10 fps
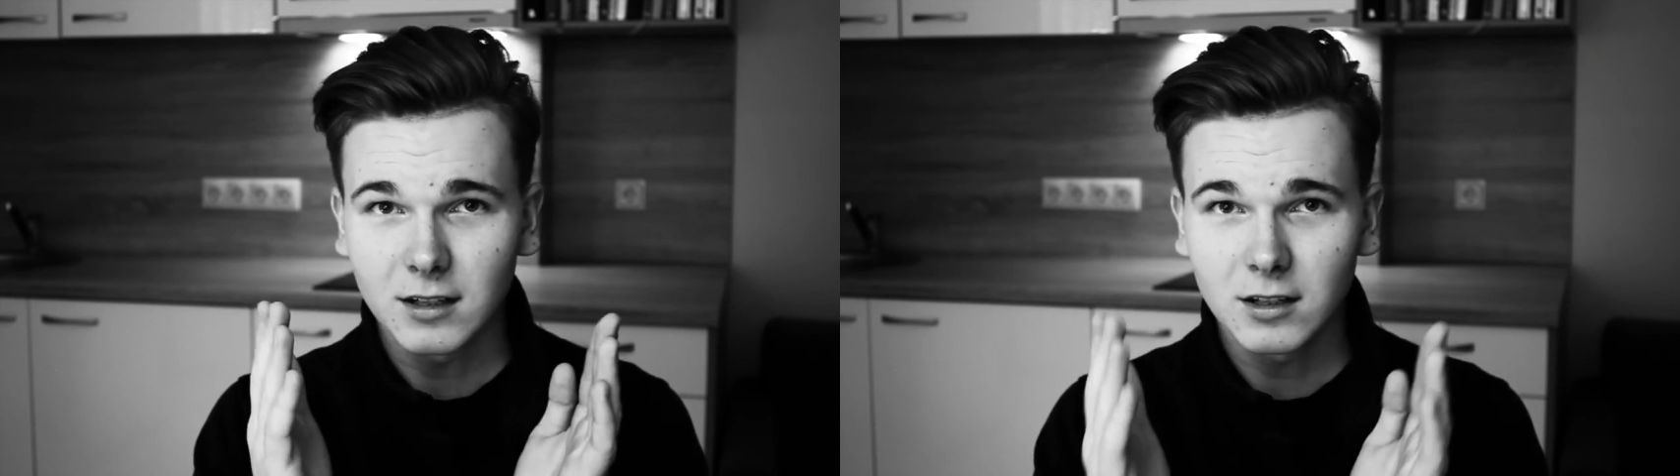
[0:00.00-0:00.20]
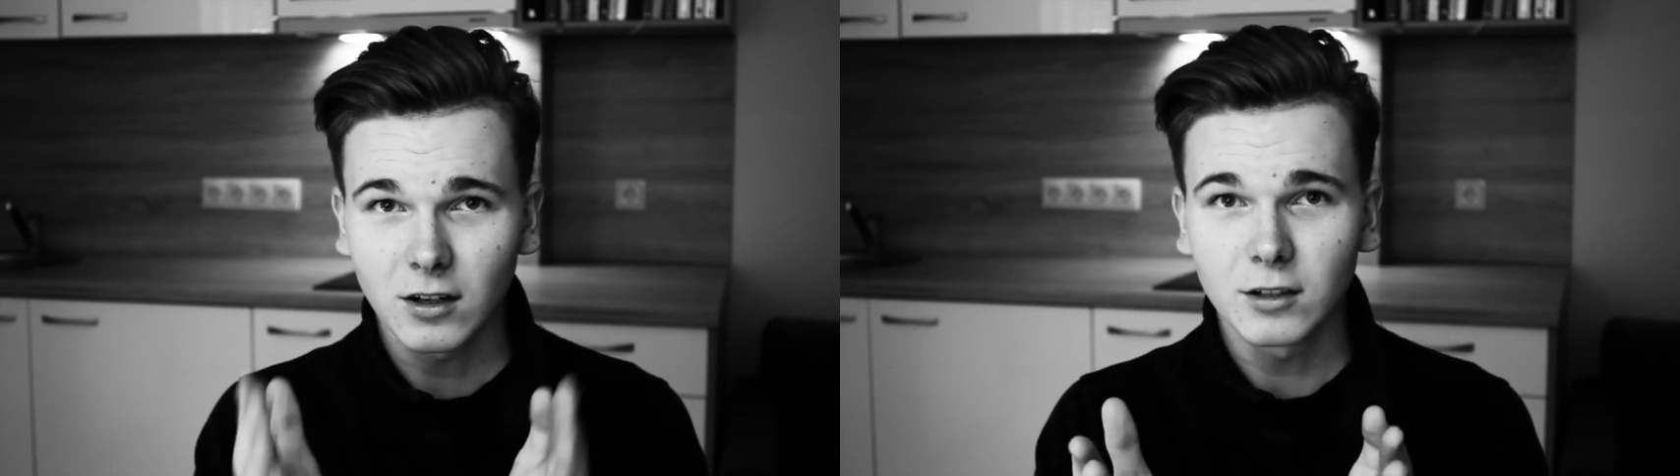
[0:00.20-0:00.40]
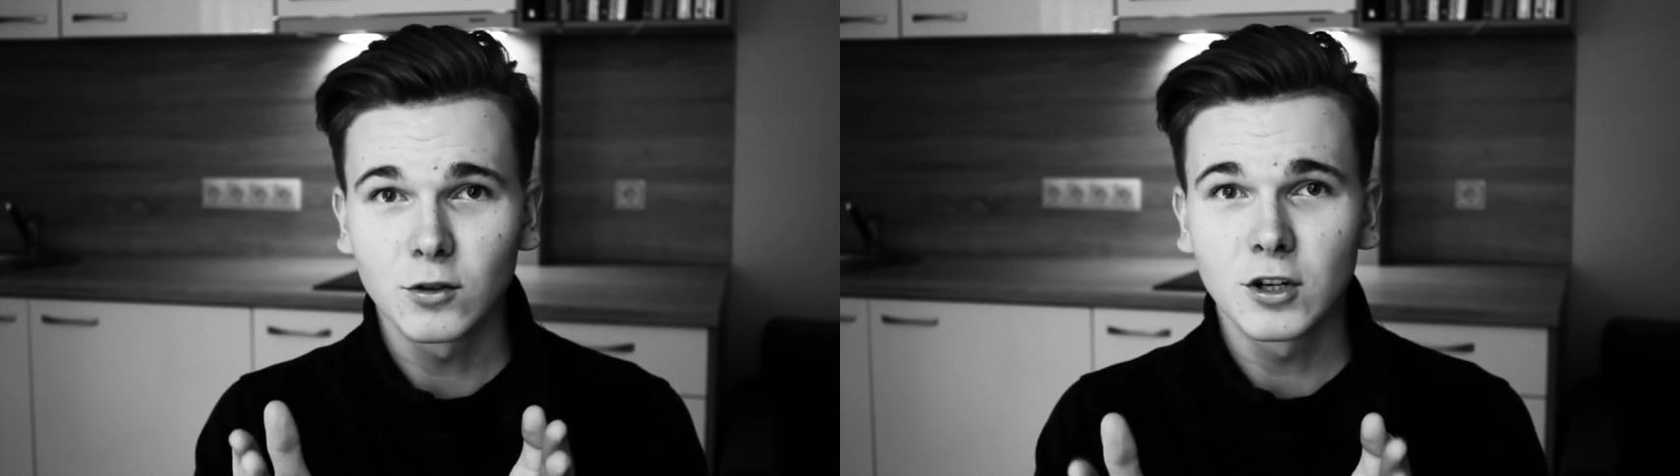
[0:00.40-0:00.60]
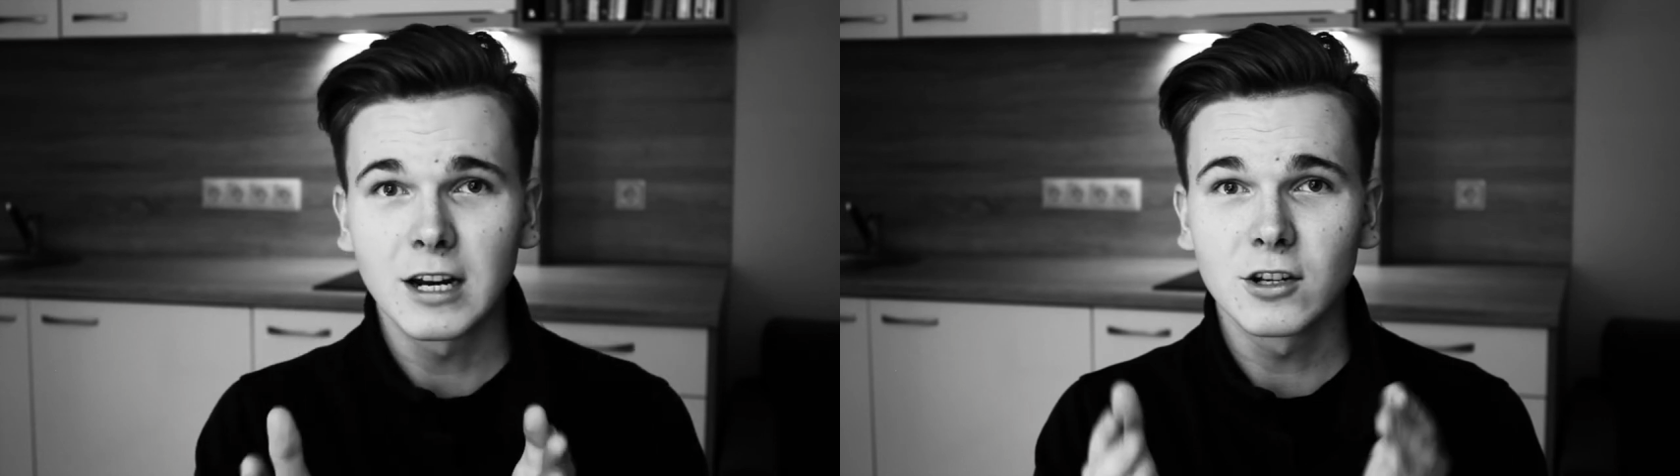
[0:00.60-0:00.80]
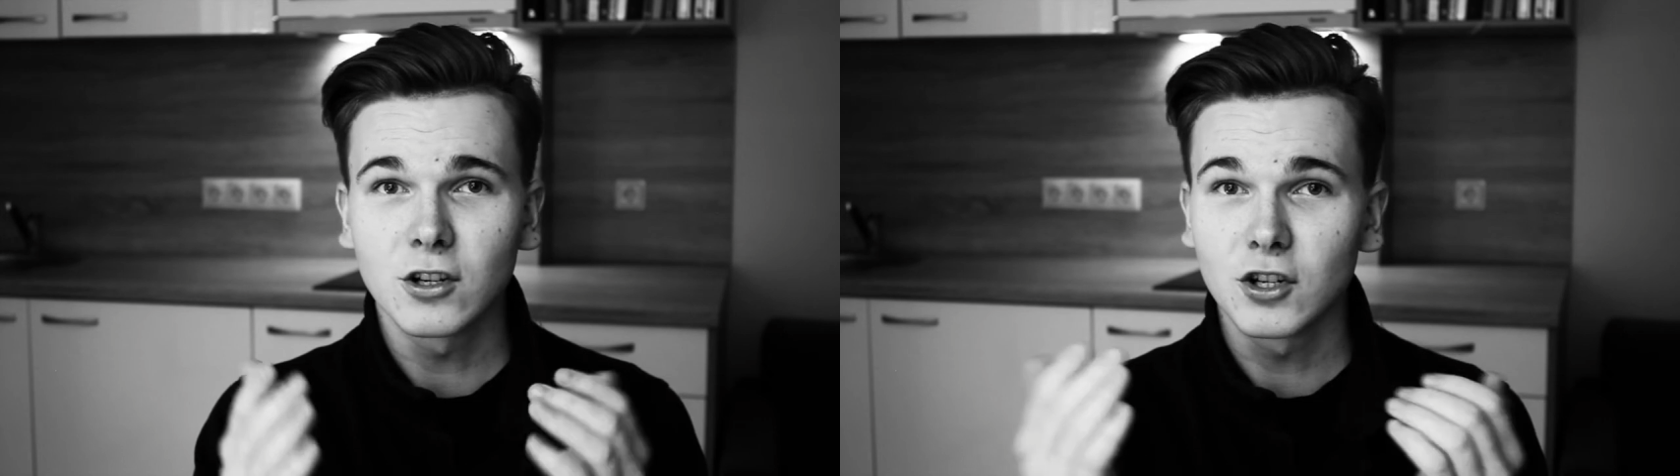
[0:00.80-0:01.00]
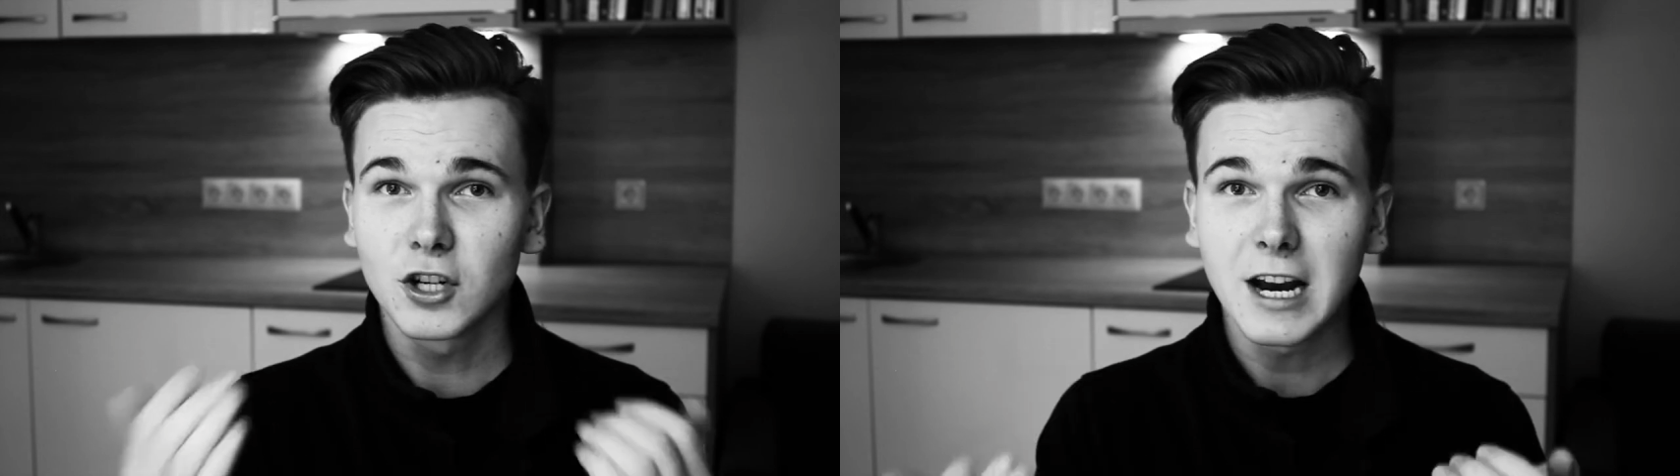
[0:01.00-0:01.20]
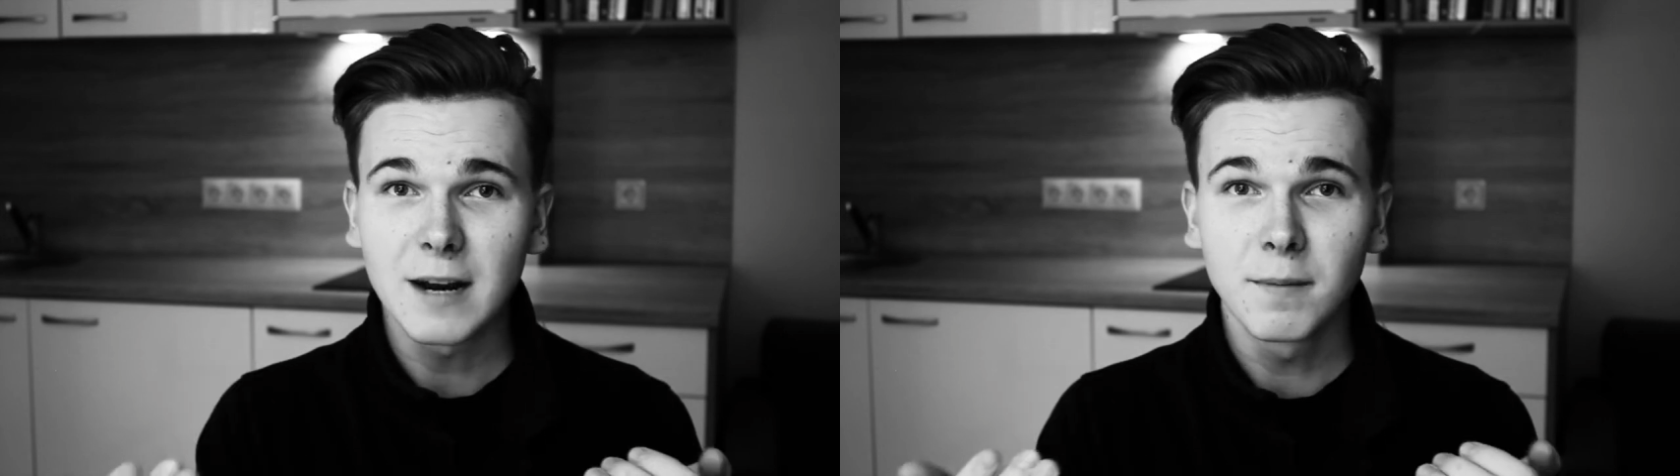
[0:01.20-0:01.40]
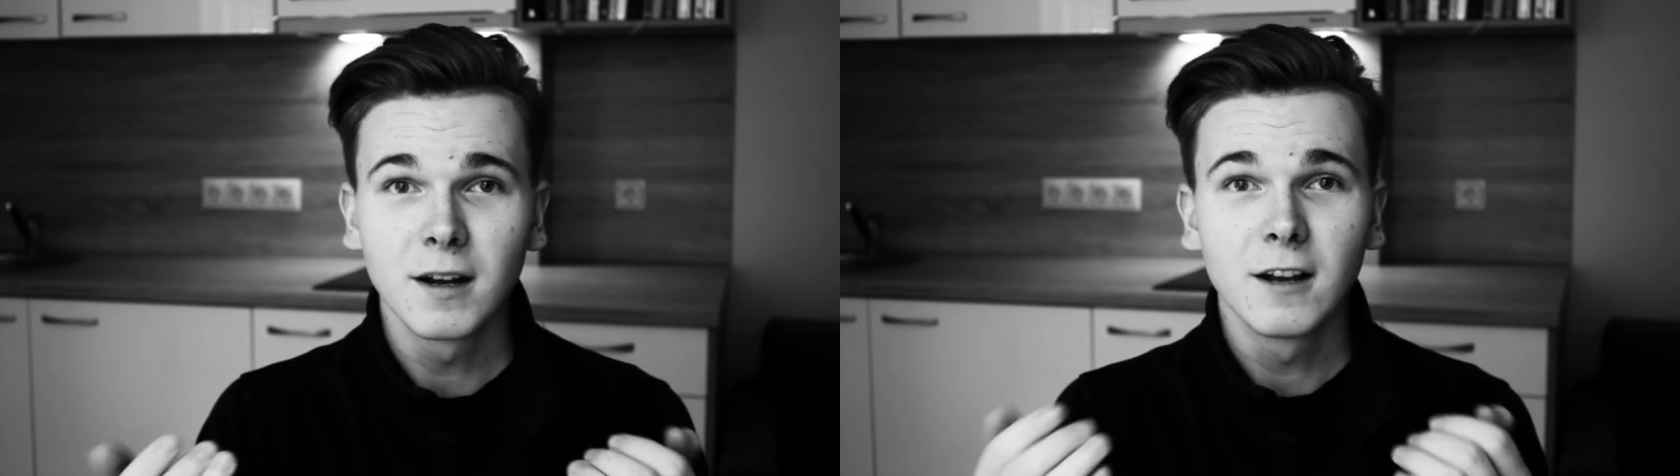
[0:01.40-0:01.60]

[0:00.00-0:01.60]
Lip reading: start to change in shape